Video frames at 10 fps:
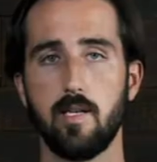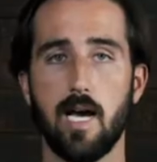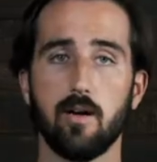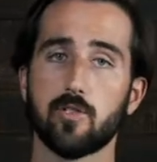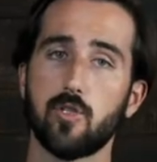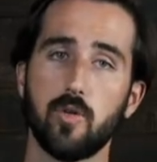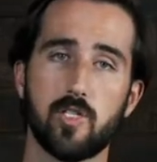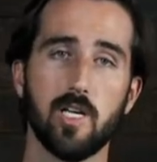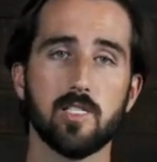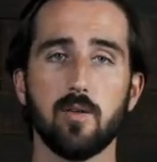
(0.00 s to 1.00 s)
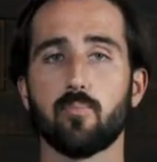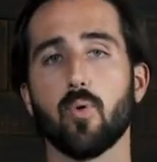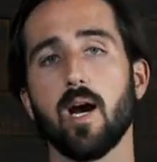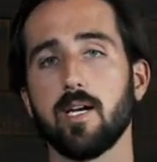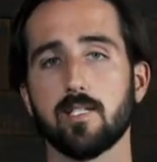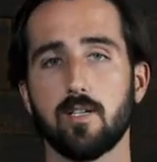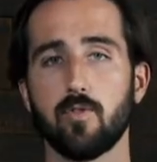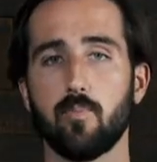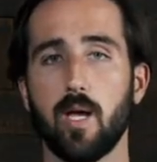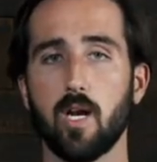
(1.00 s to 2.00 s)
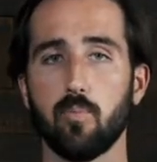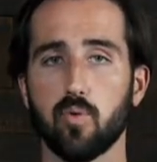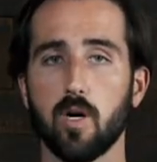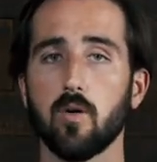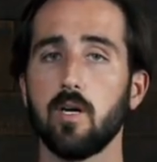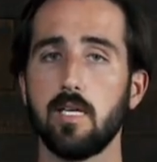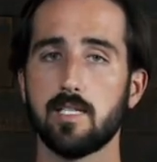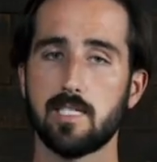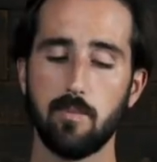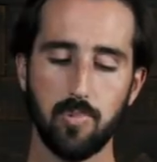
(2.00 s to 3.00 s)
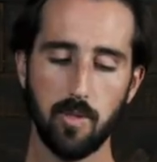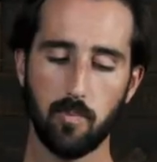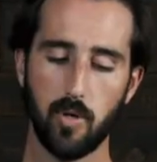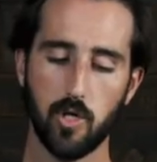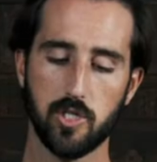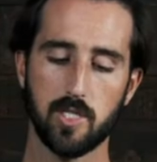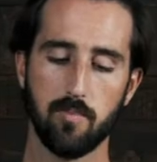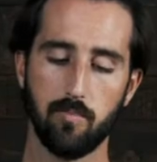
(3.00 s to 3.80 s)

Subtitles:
Now, to adjust the brightness of your Panel Pro, simply push the